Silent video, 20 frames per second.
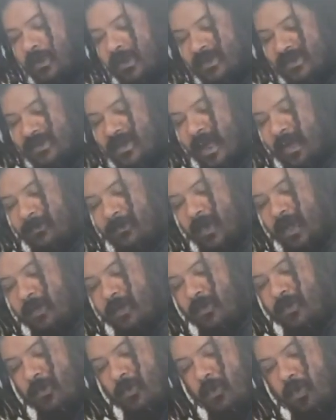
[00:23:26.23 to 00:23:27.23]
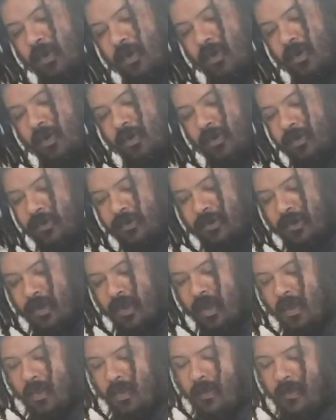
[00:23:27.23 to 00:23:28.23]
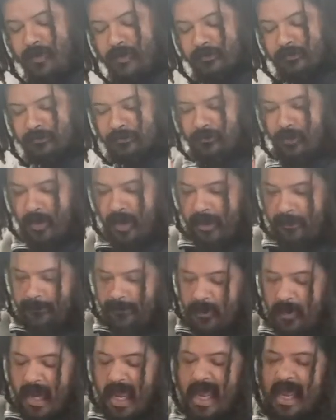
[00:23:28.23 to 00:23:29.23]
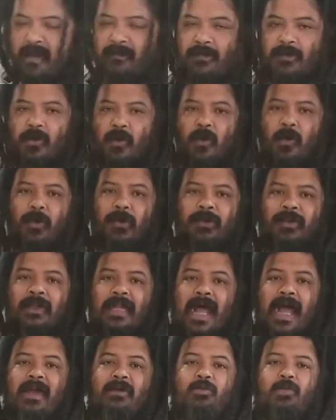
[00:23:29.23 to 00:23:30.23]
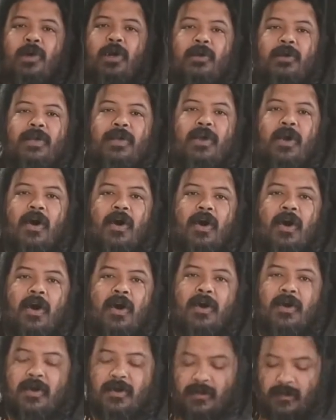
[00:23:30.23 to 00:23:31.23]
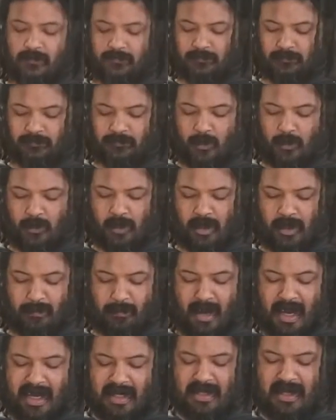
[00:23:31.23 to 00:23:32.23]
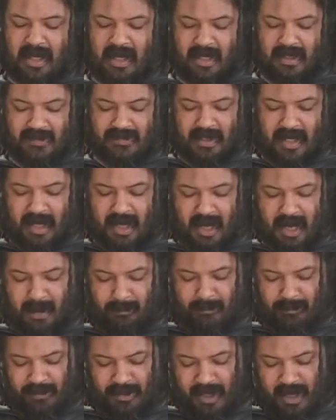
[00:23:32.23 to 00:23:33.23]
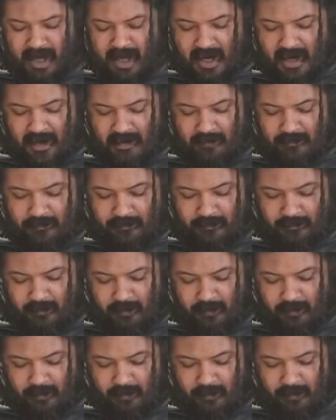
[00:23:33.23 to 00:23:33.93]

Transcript: it's not the end of the world. If you have an old library card, or in my case, I happen to have